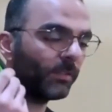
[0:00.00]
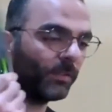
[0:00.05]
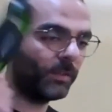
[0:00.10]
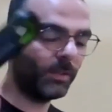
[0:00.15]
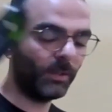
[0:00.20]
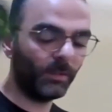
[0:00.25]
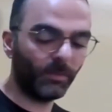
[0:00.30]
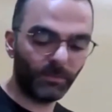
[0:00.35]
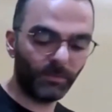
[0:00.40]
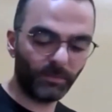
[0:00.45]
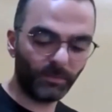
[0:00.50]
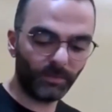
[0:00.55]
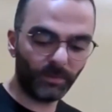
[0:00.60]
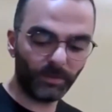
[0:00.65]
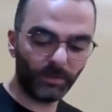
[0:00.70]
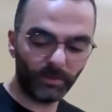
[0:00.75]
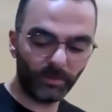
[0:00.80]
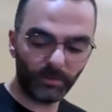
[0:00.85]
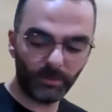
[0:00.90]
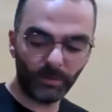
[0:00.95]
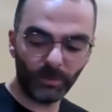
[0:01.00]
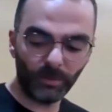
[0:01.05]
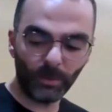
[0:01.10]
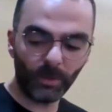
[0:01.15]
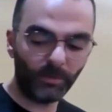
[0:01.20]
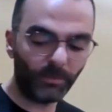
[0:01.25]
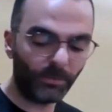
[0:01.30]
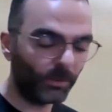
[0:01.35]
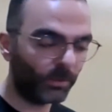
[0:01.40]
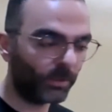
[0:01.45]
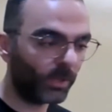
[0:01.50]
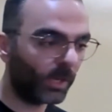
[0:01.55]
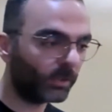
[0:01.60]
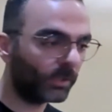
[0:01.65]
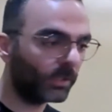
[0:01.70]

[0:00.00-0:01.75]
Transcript: If you talk